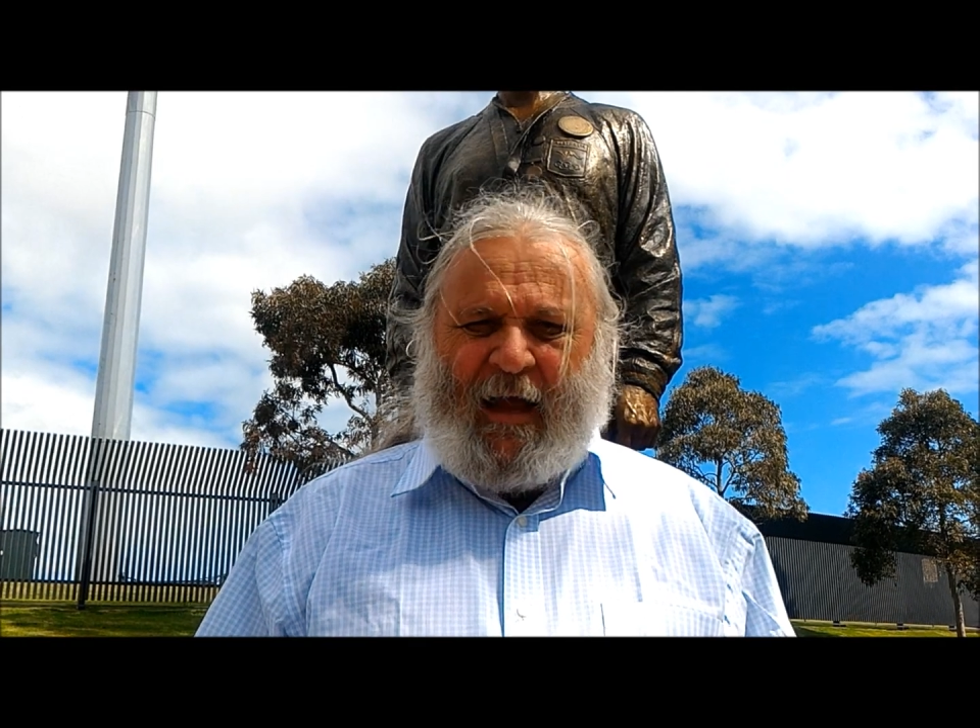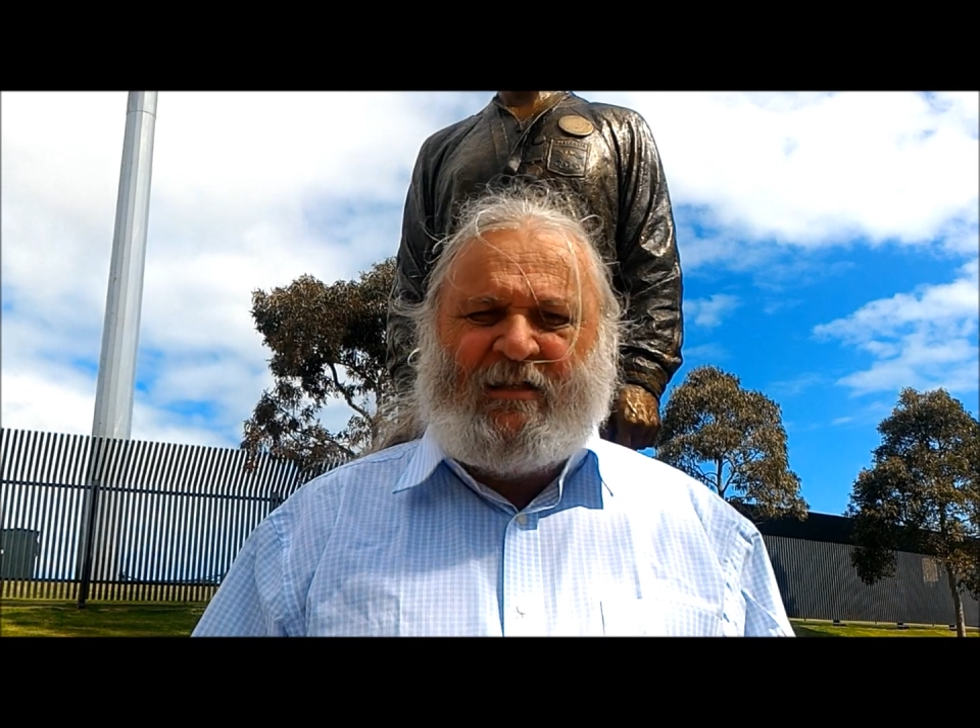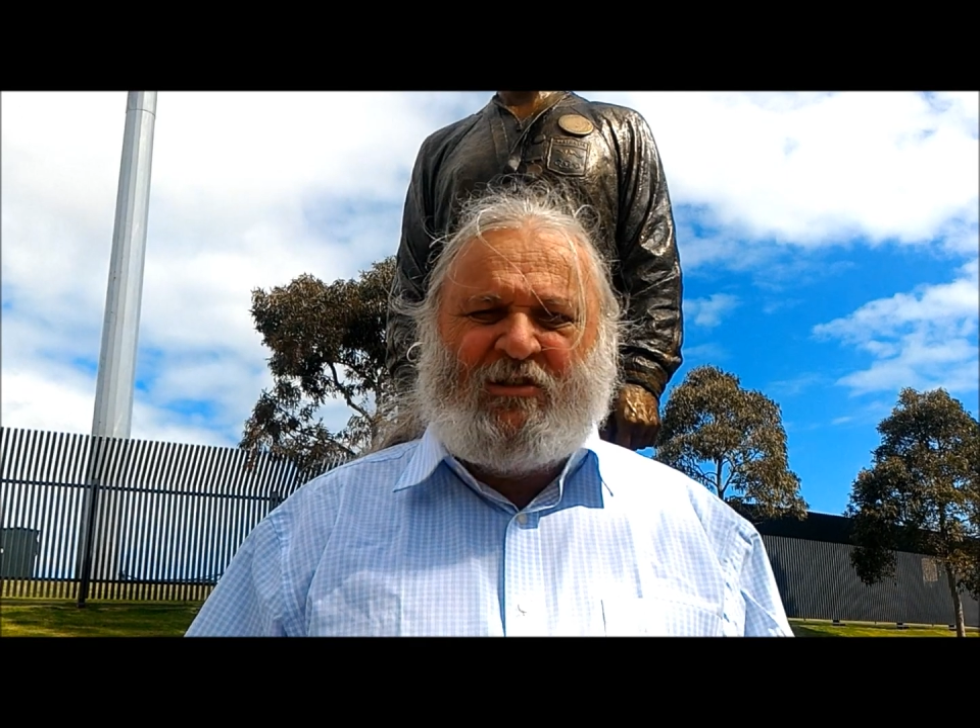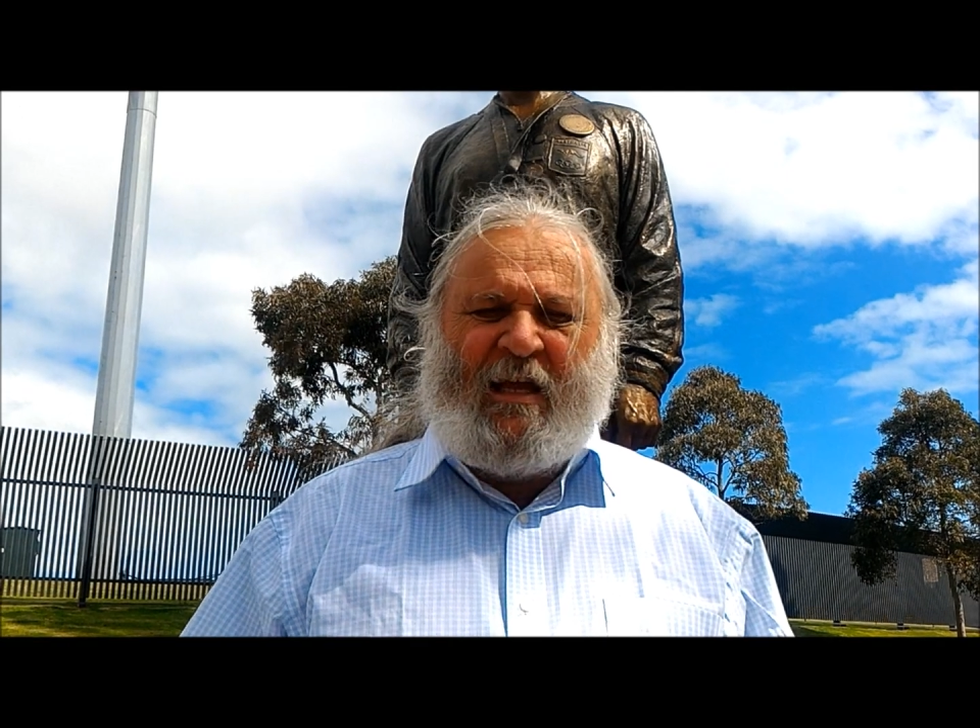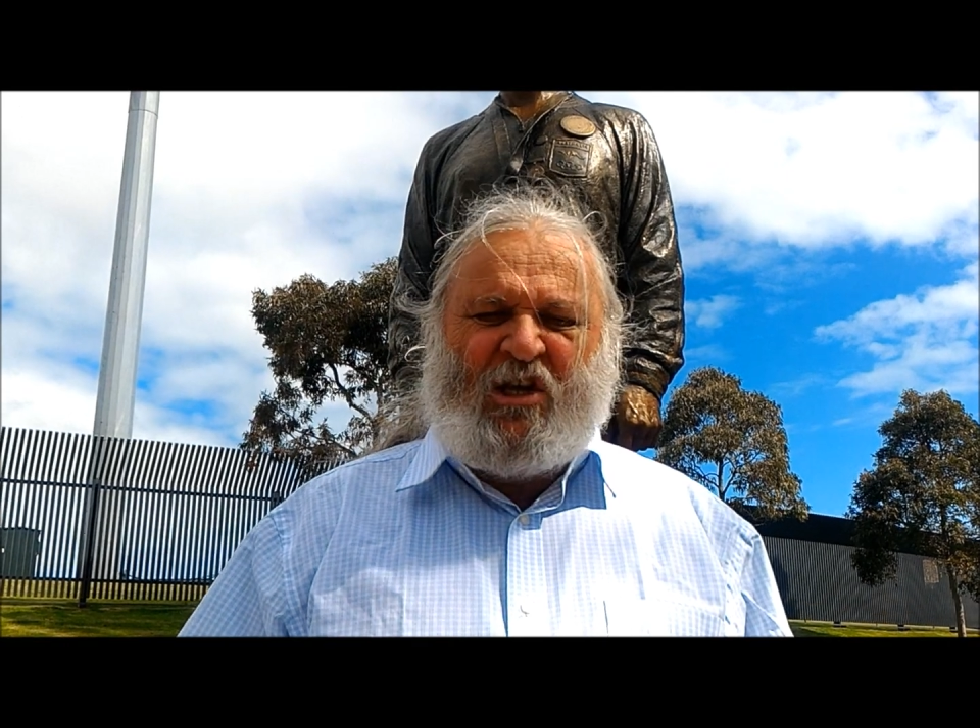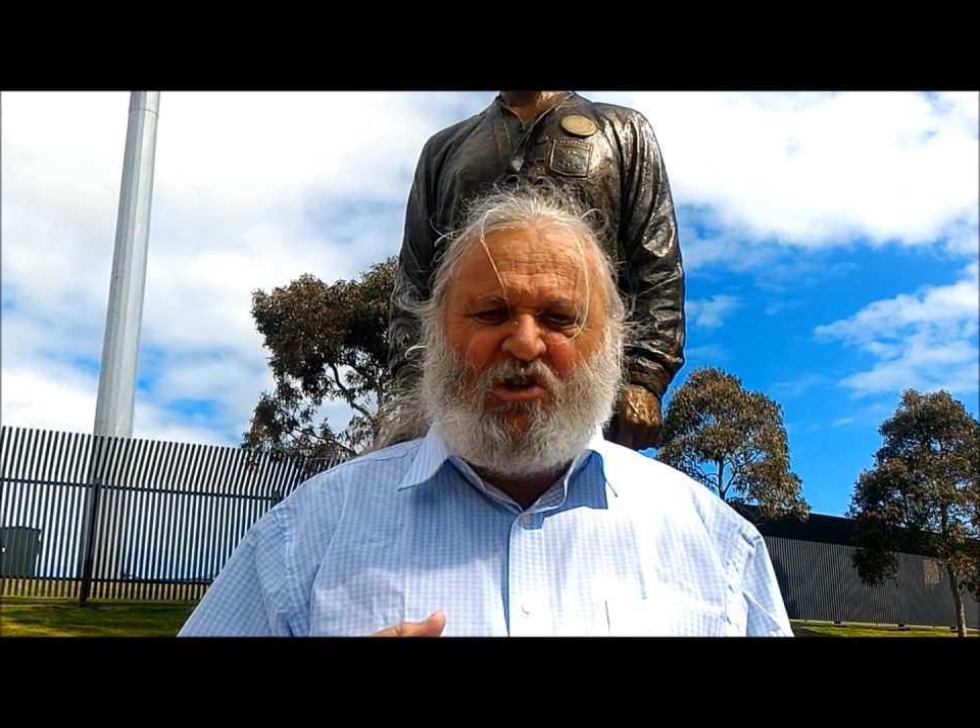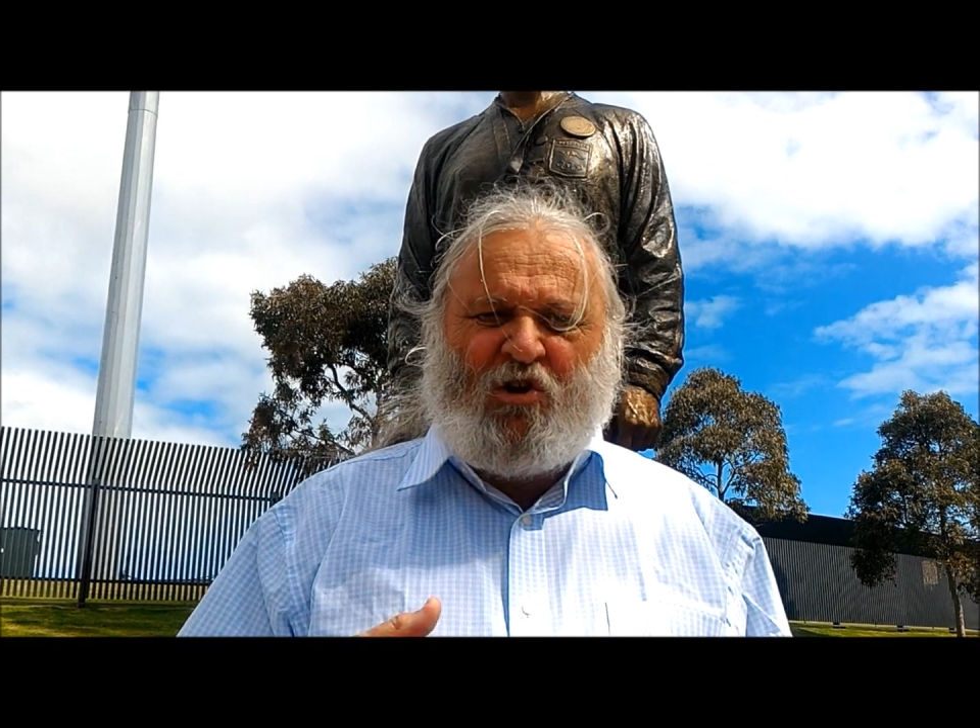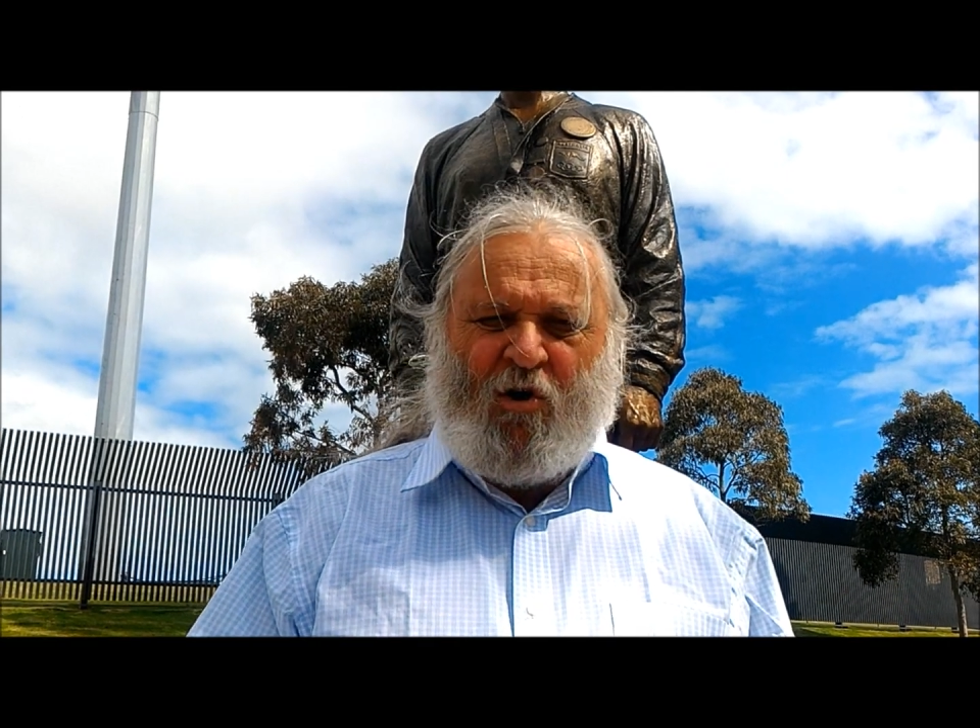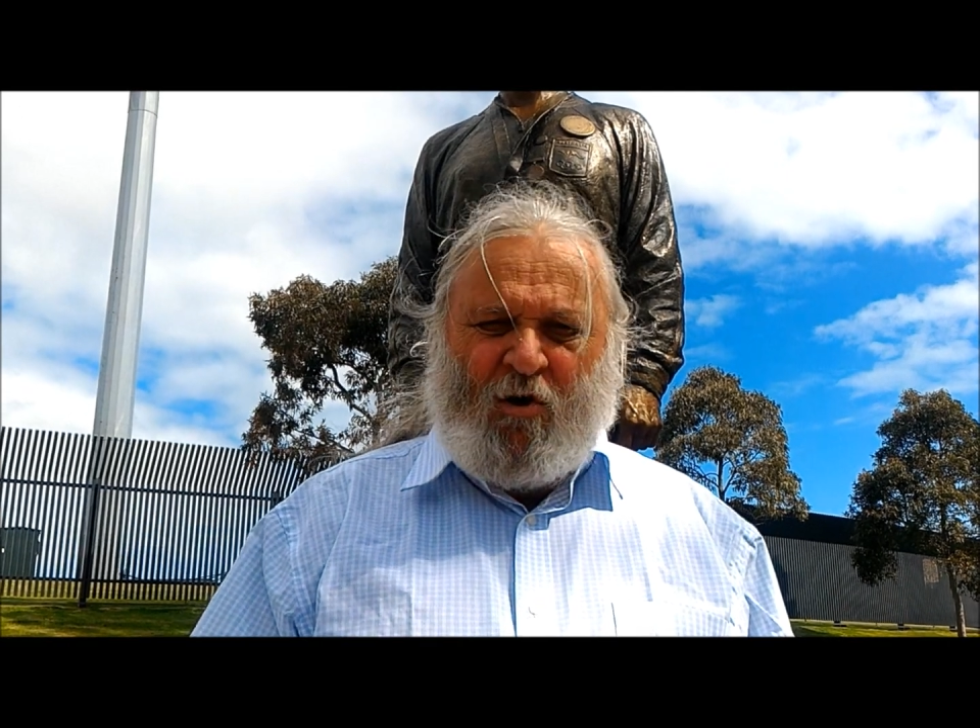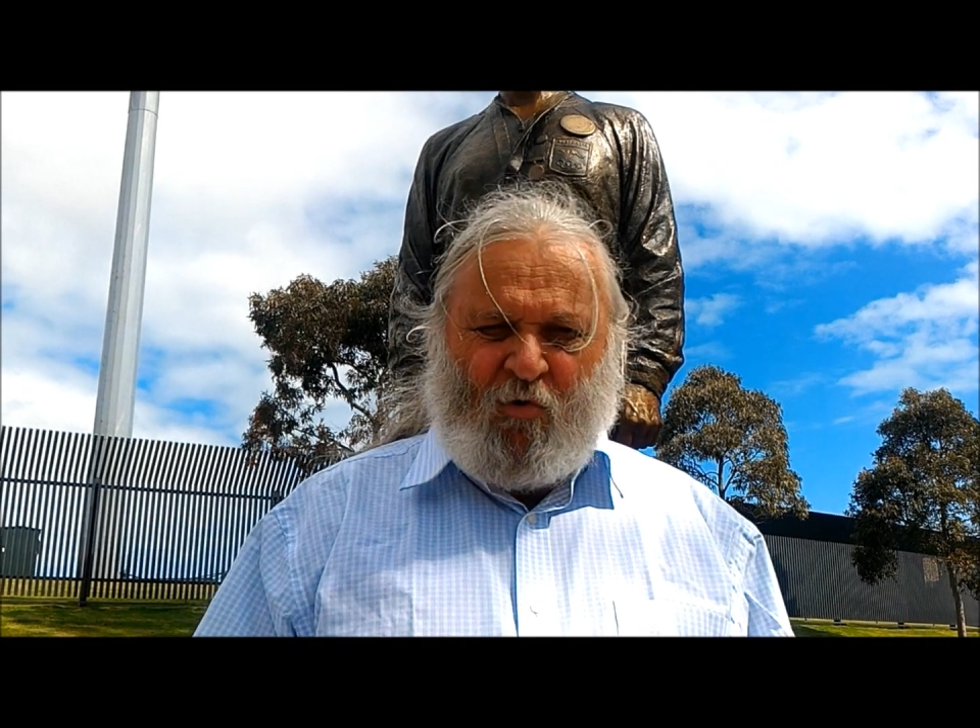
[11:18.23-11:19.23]
as their
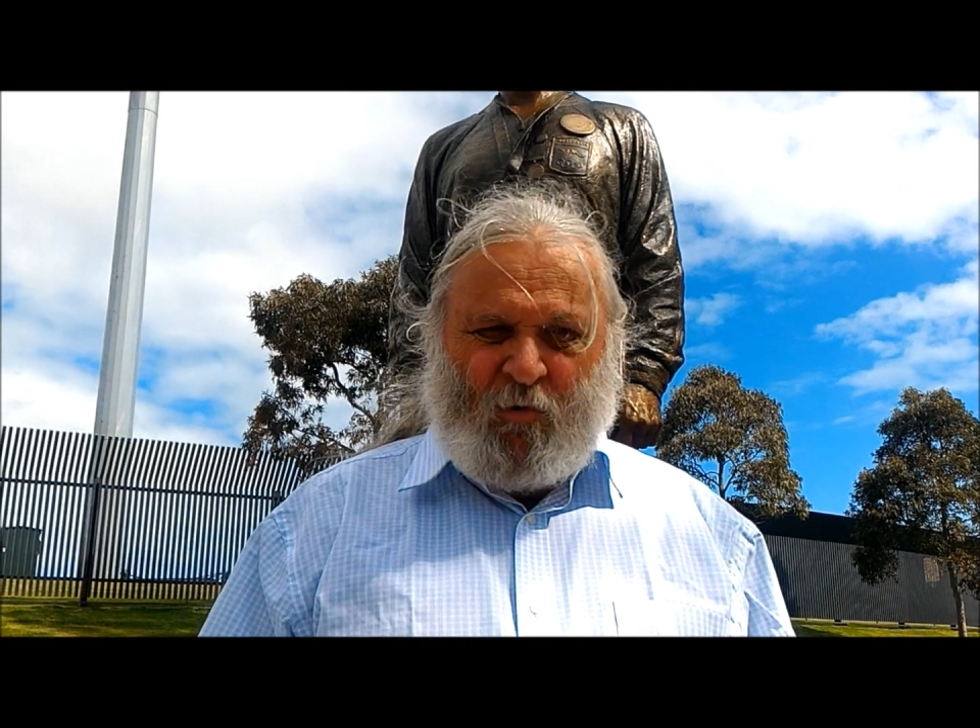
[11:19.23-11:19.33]
dog